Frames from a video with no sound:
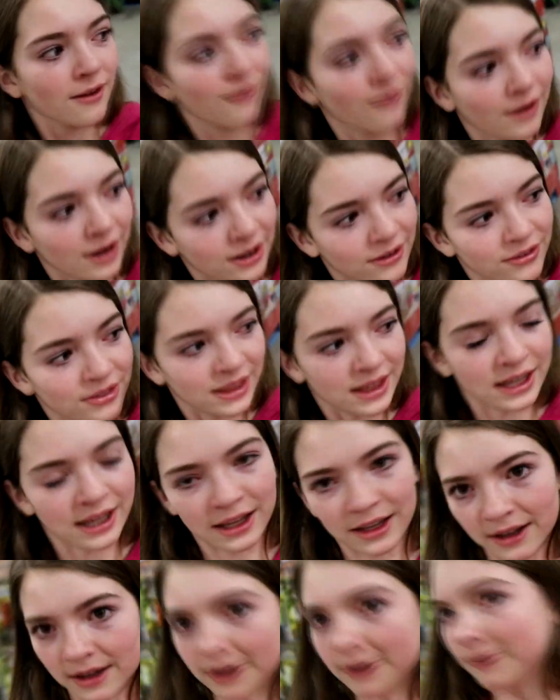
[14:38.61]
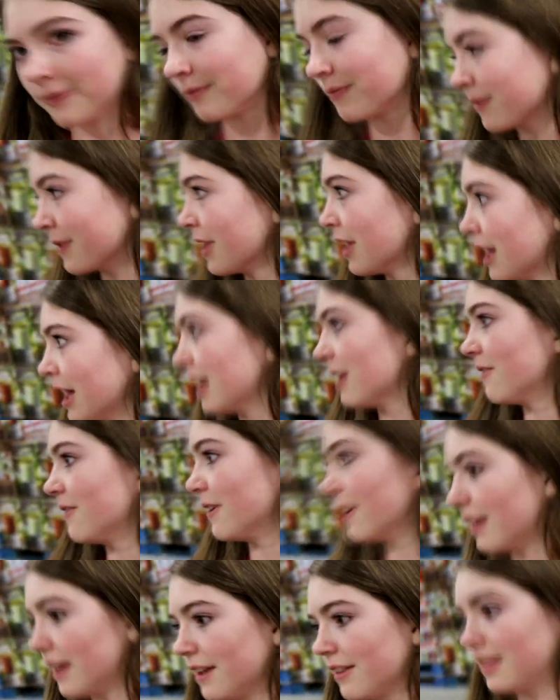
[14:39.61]
What if they
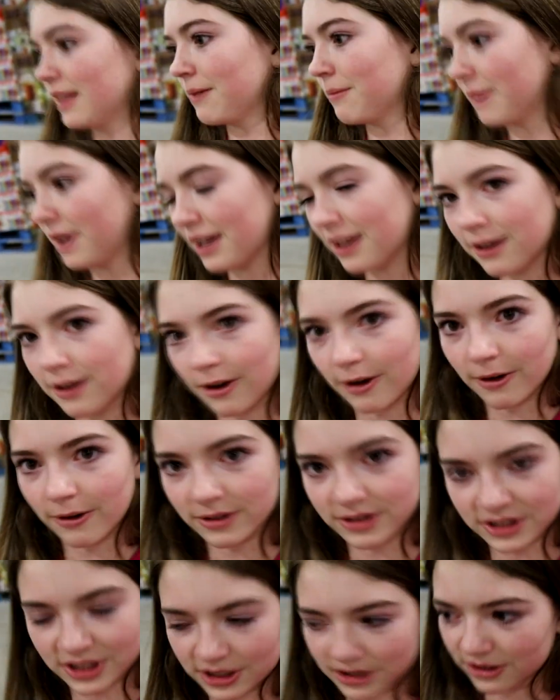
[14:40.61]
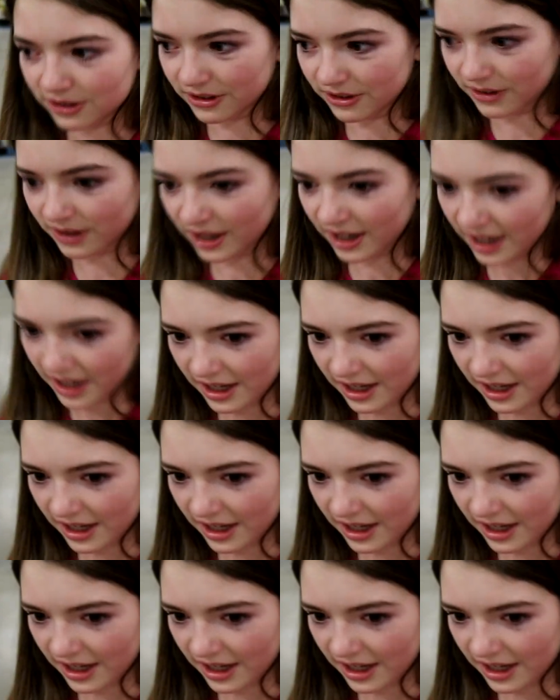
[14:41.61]
feel like they might go to